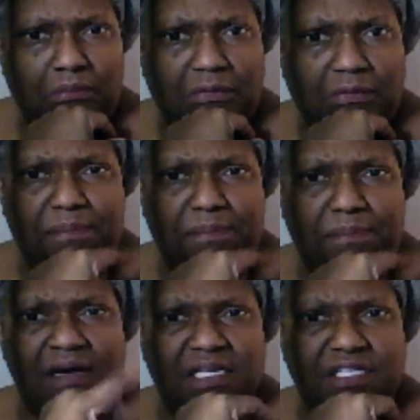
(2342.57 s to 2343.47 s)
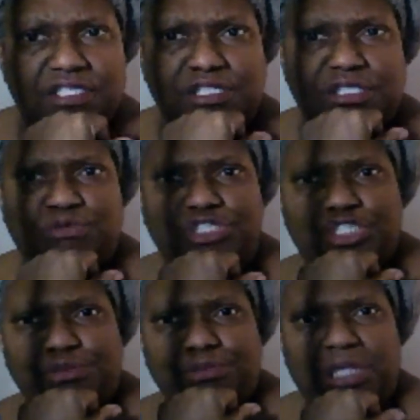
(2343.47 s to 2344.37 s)
about it, what
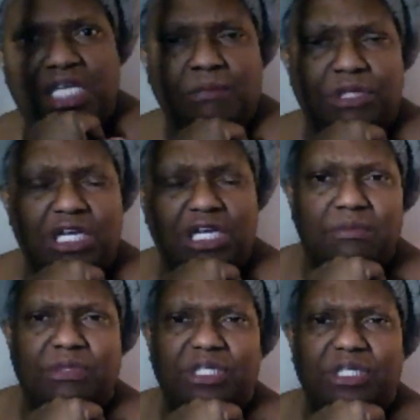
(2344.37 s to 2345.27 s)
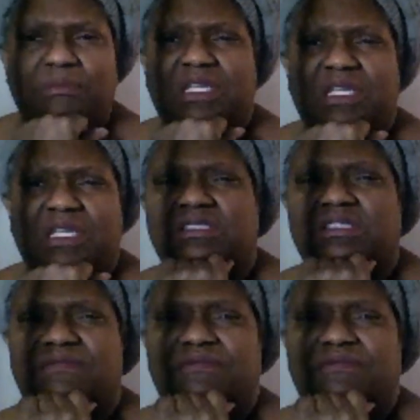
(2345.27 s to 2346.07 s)
you make them comfortable, even this is